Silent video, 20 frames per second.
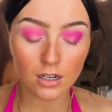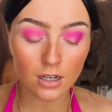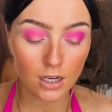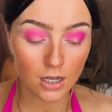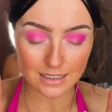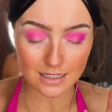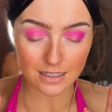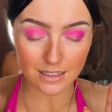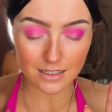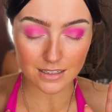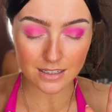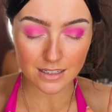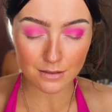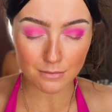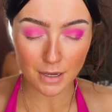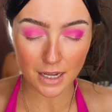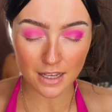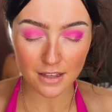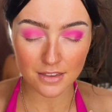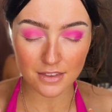And
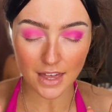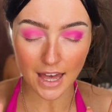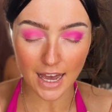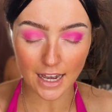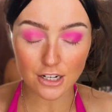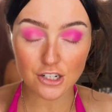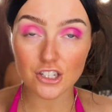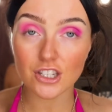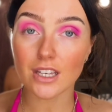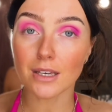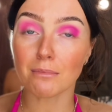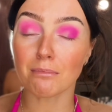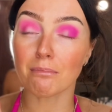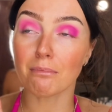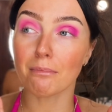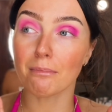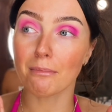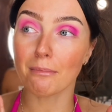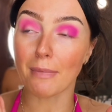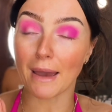Smith actually
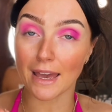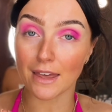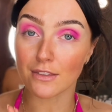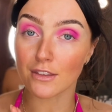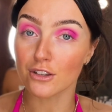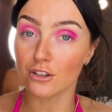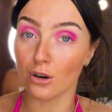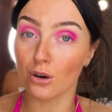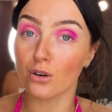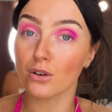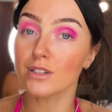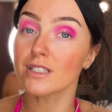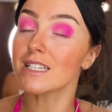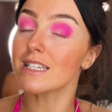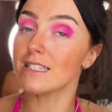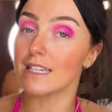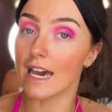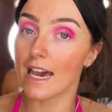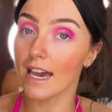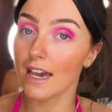bet the dog to
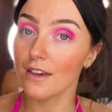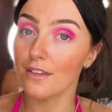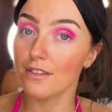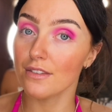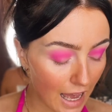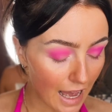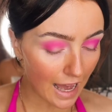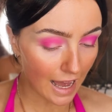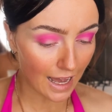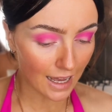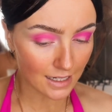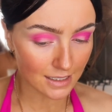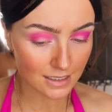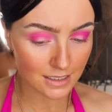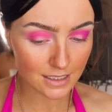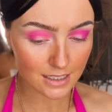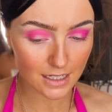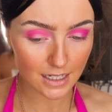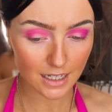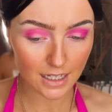death and